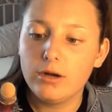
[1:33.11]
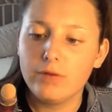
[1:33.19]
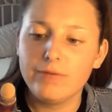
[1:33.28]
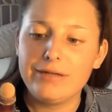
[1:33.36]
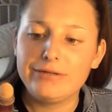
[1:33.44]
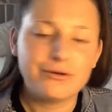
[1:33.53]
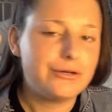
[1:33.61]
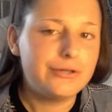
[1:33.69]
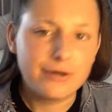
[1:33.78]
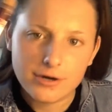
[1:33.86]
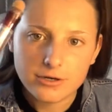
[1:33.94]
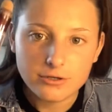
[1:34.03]
Eraser
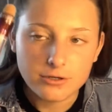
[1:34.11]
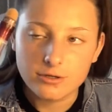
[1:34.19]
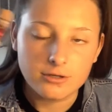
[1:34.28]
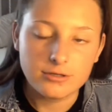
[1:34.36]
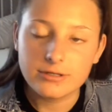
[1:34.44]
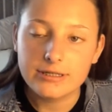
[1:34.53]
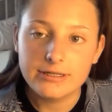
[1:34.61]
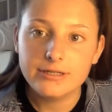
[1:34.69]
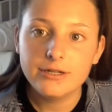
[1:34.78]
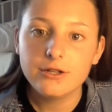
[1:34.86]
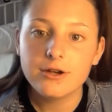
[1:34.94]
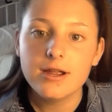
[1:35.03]
Dark Circles
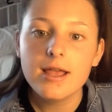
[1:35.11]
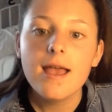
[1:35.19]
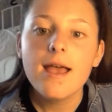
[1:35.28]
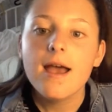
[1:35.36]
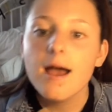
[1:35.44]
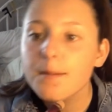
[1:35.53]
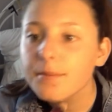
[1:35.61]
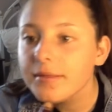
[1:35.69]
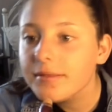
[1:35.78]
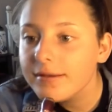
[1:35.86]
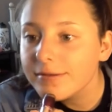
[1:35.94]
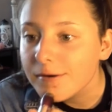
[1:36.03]
Concealer and
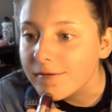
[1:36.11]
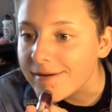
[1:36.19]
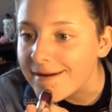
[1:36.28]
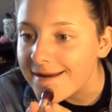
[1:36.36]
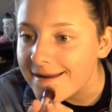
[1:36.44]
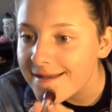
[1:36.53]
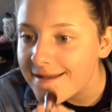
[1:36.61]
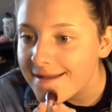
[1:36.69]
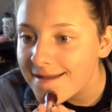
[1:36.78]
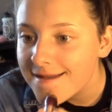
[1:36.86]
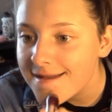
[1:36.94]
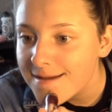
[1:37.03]
put this over
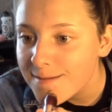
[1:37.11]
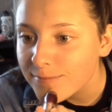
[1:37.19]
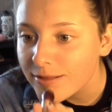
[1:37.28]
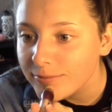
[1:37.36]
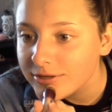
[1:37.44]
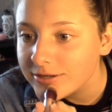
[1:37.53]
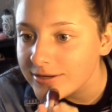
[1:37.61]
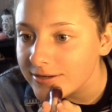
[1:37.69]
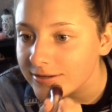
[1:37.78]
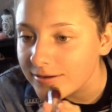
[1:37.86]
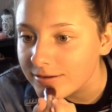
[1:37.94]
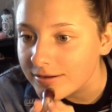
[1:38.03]
any
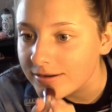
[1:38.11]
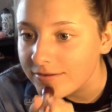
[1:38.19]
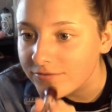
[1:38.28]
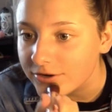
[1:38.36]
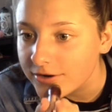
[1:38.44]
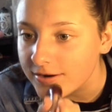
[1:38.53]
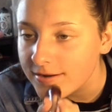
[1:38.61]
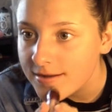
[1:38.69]
blemishes I want to cover.